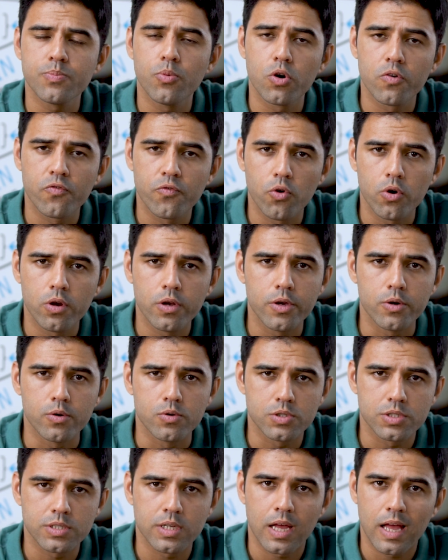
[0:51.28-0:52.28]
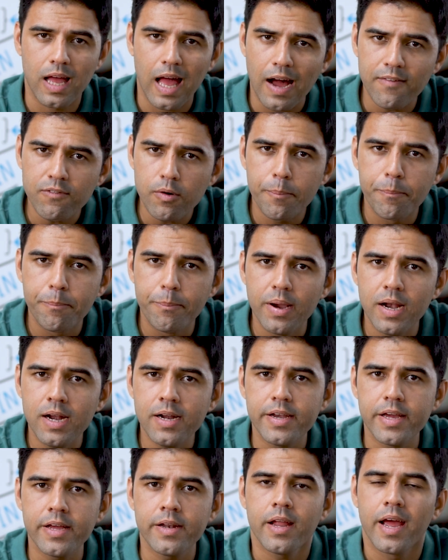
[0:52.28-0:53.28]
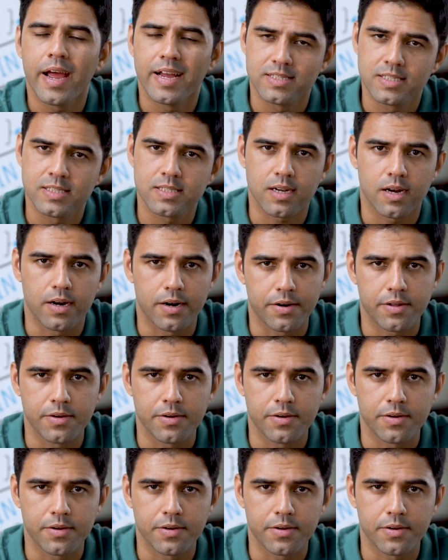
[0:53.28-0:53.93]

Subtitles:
portfolios have a built-in head start.